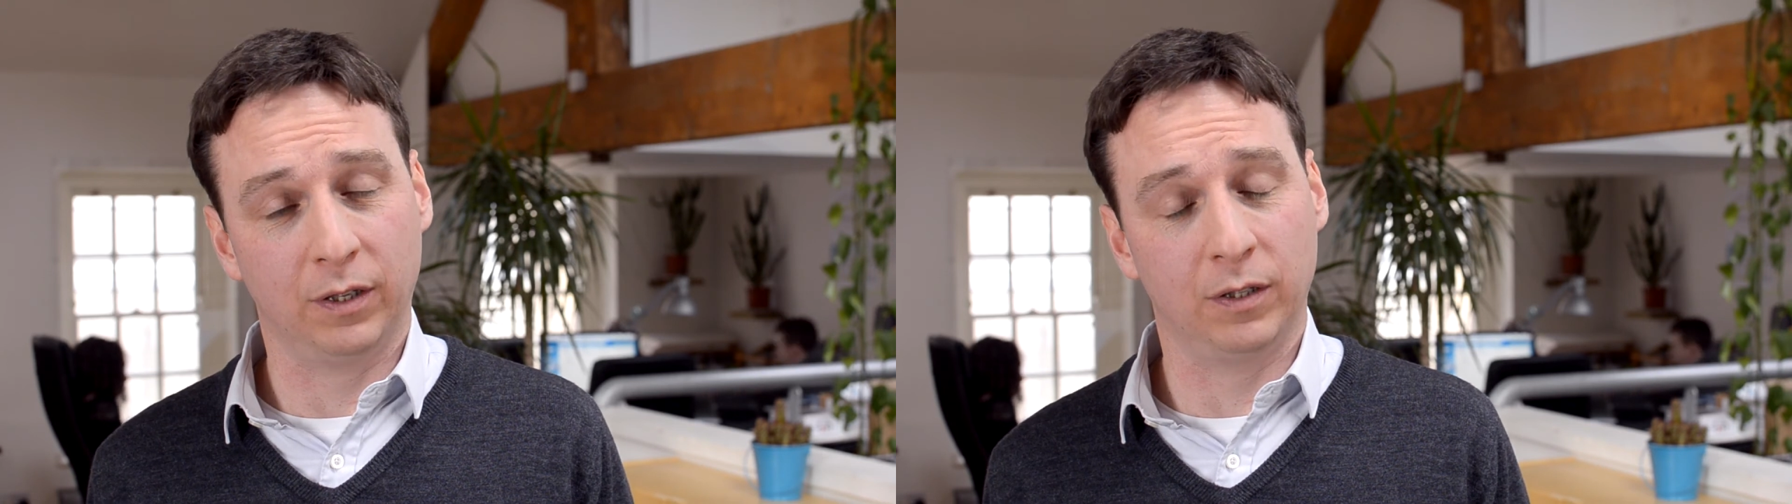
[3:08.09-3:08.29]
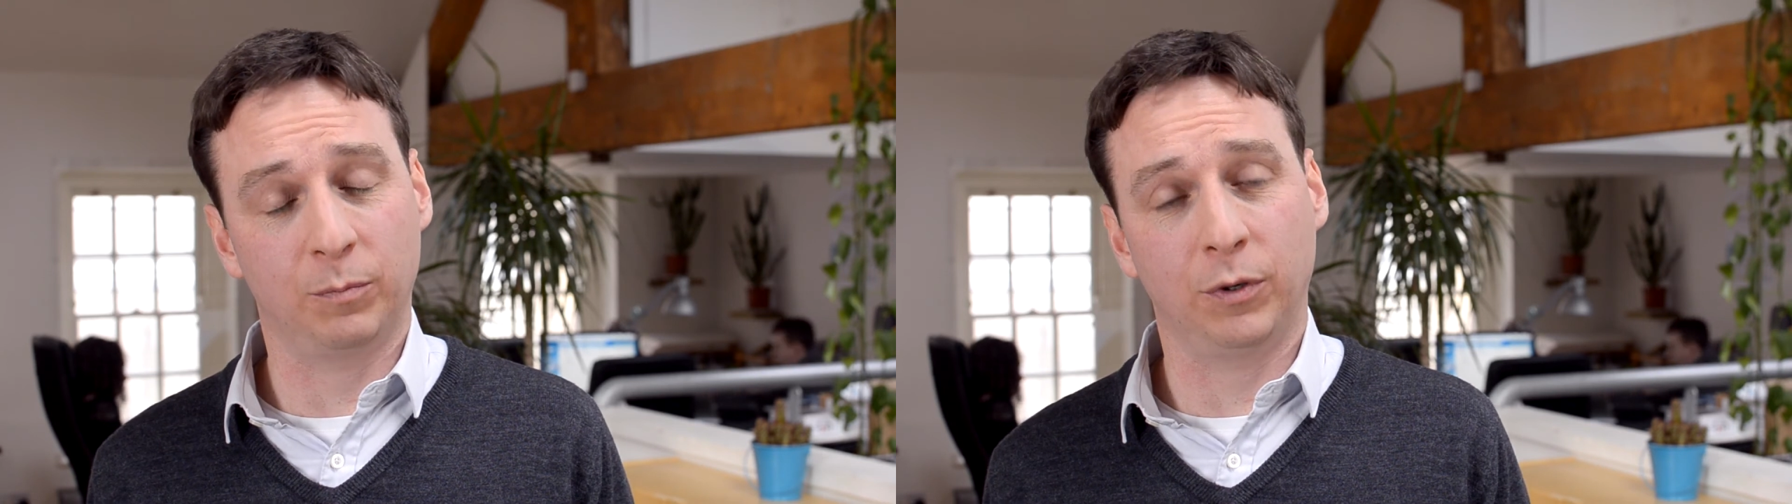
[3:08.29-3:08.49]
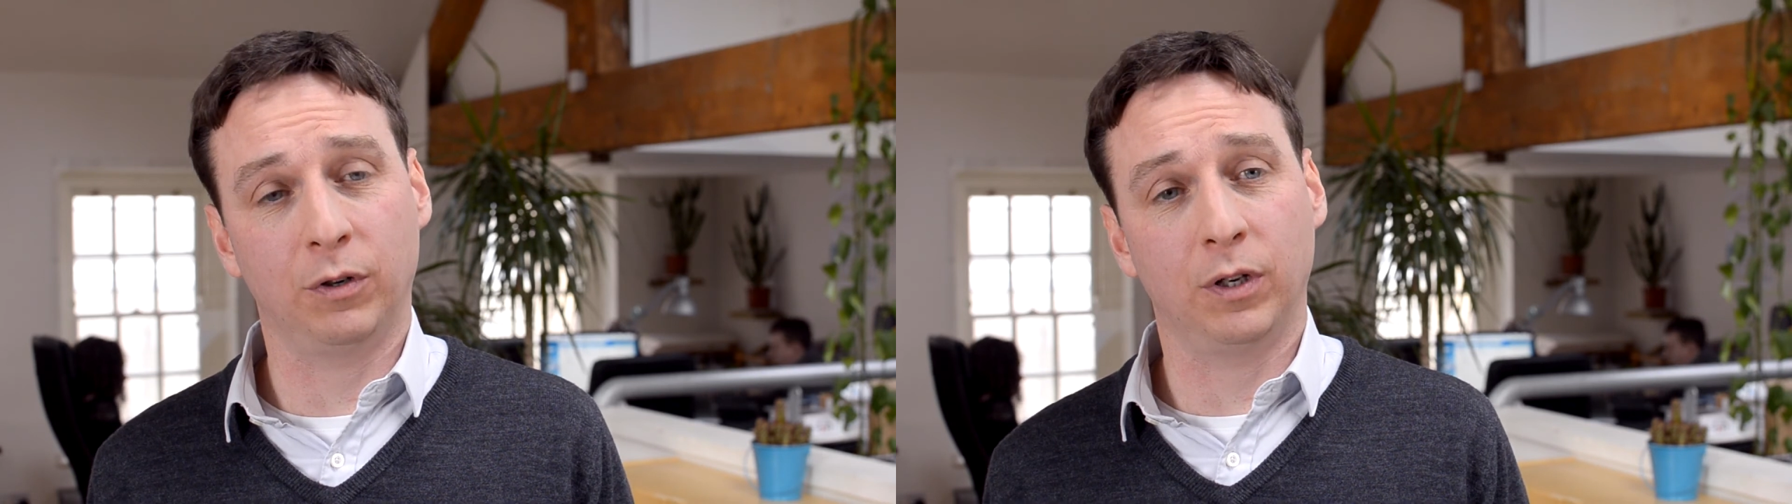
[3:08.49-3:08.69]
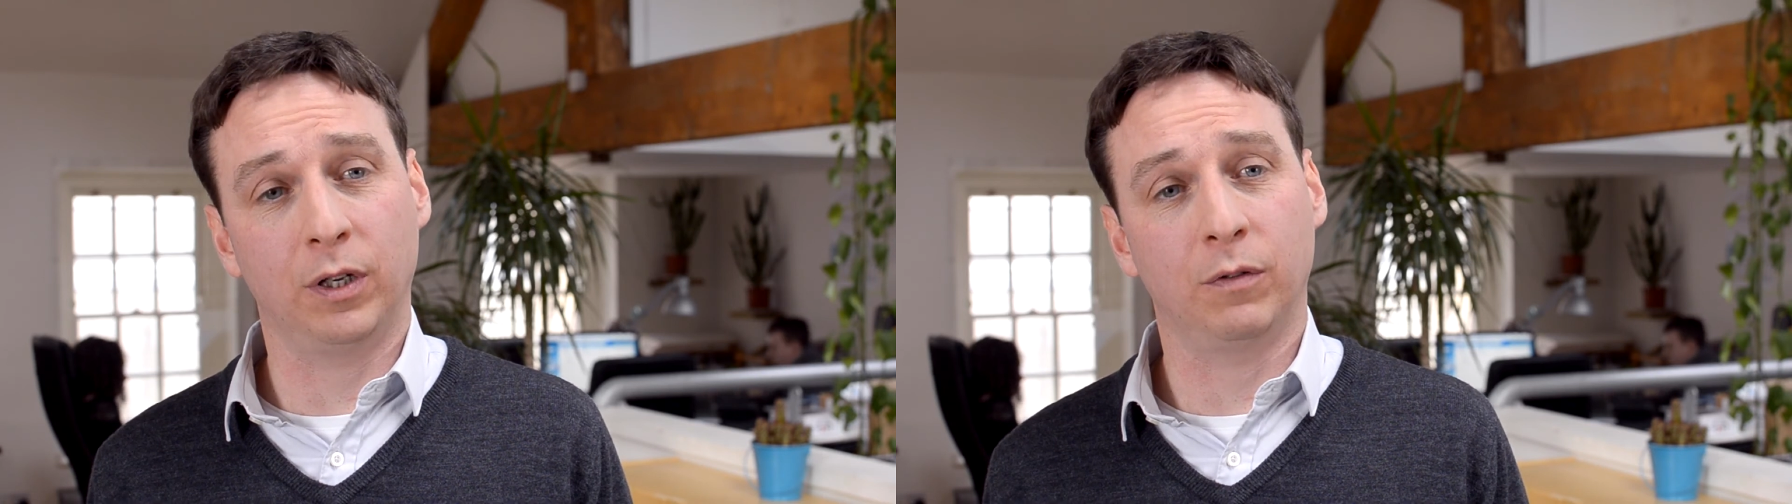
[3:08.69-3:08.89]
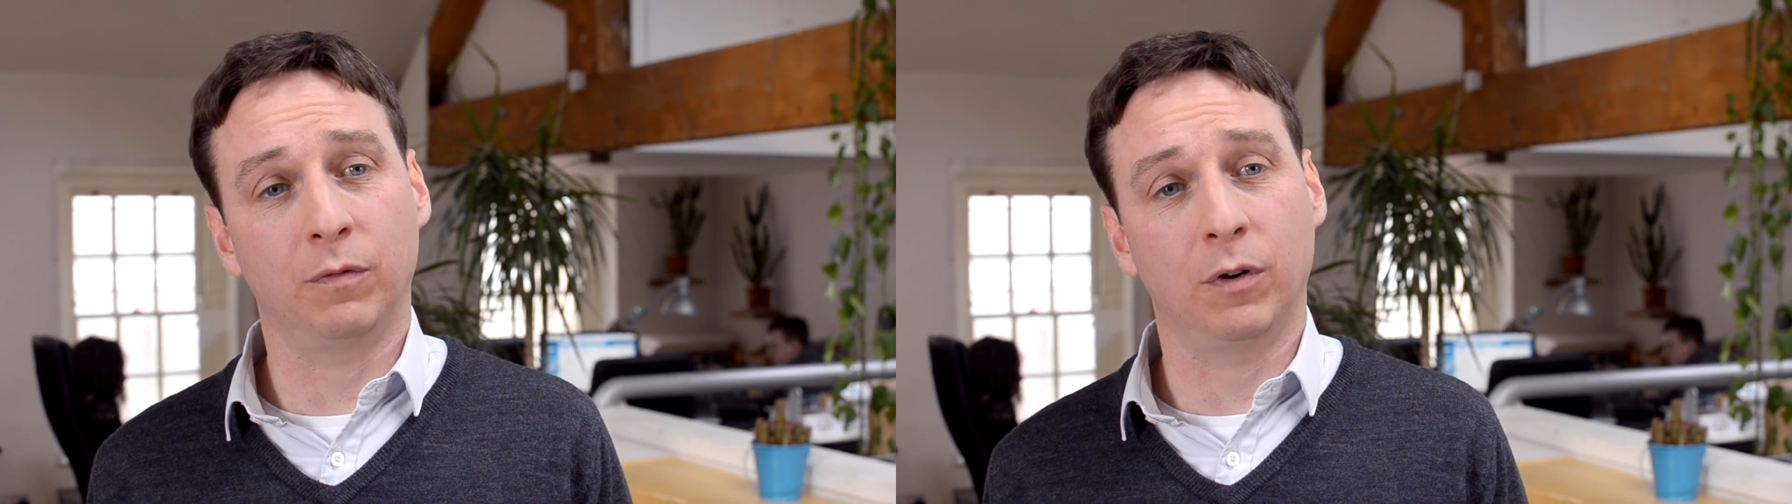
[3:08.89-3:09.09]
is purely
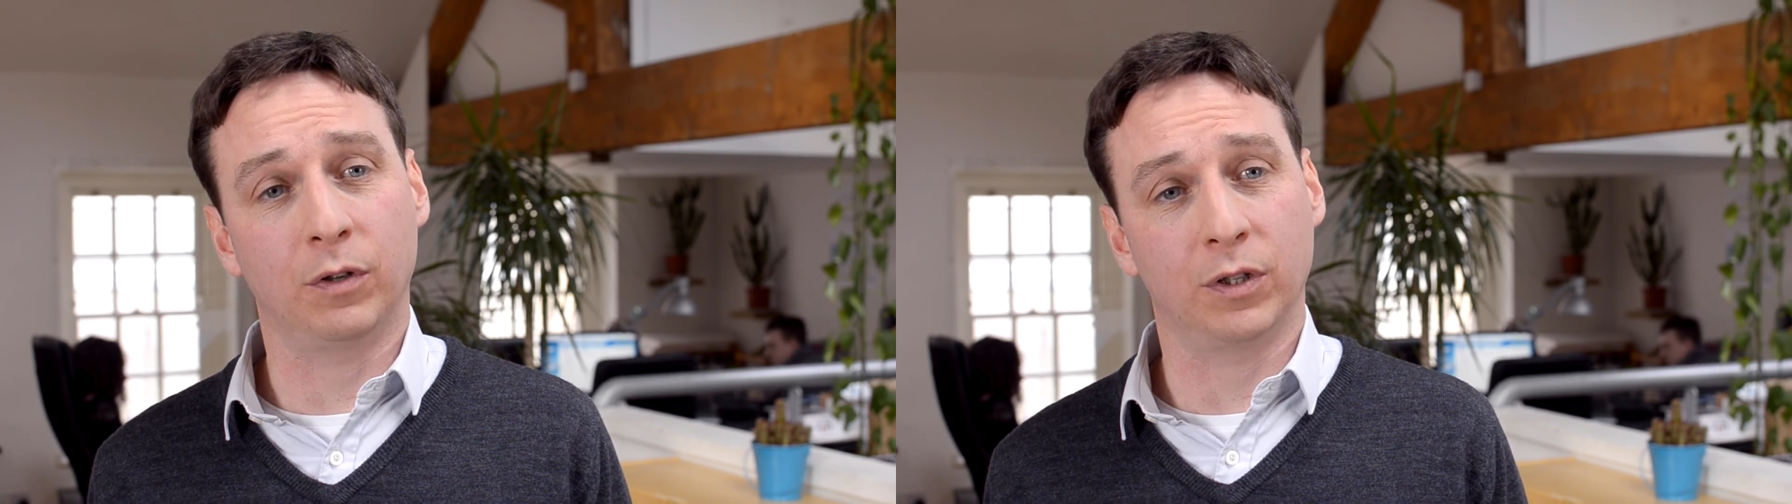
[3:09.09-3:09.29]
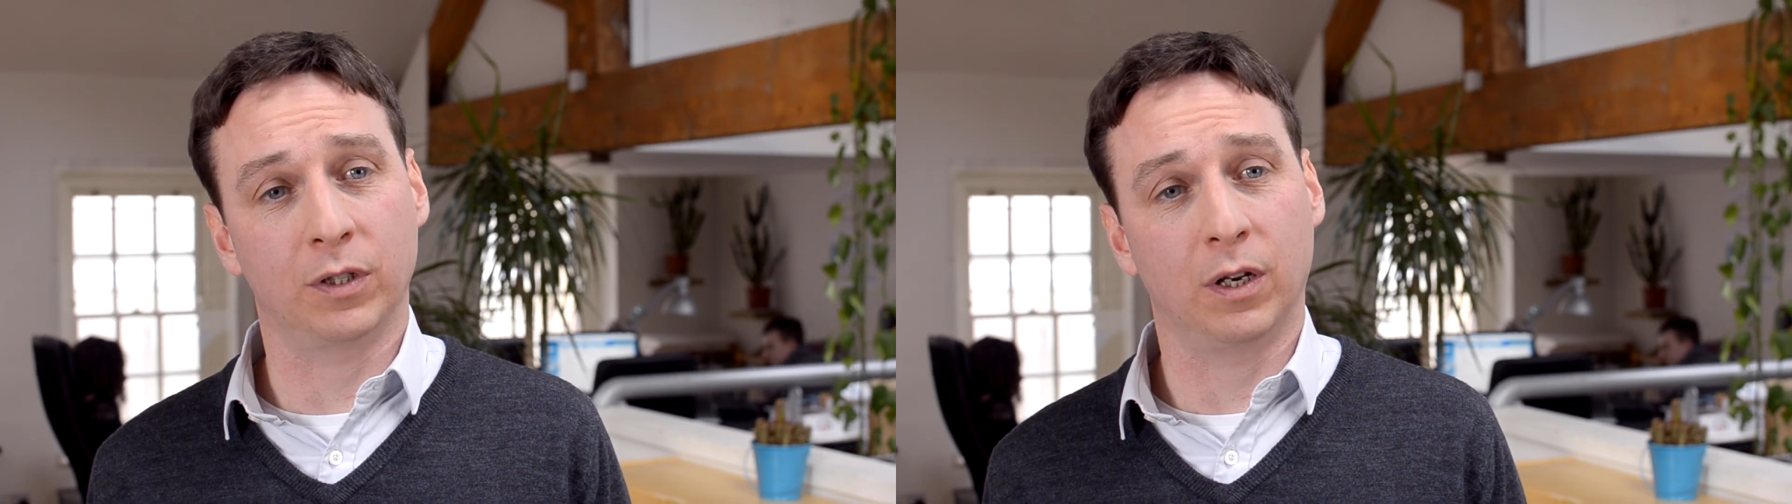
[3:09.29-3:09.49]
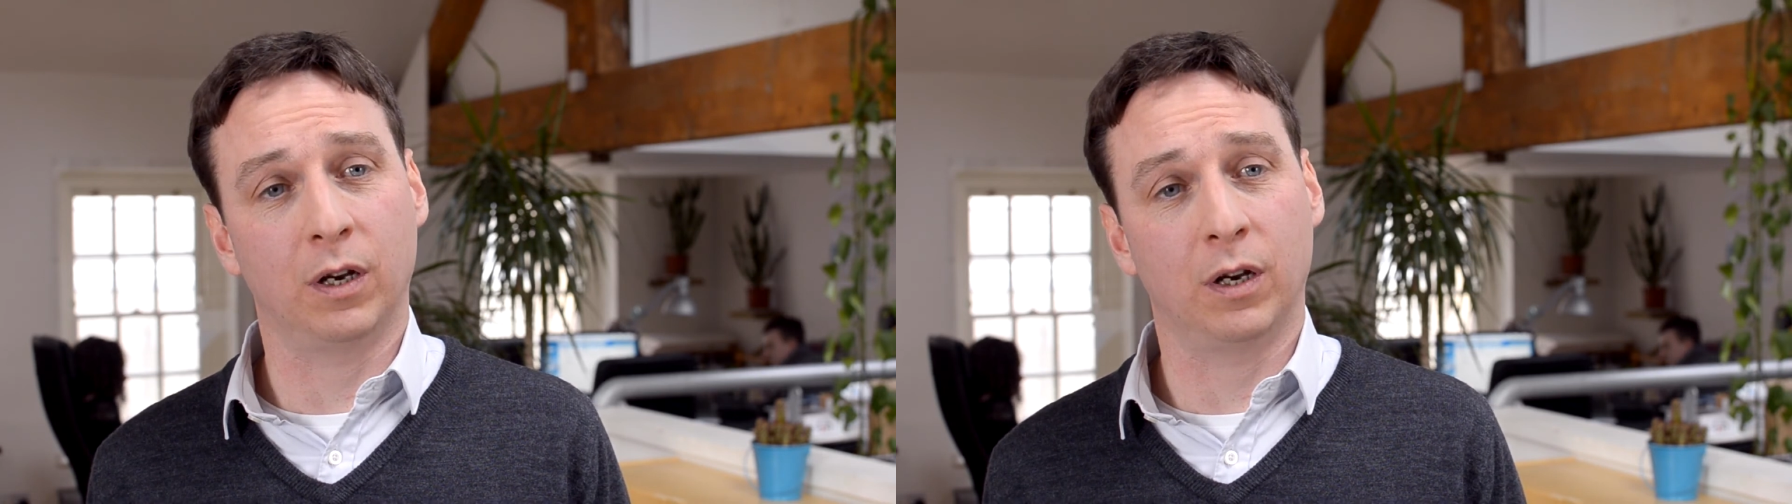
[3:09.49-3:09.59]
to focus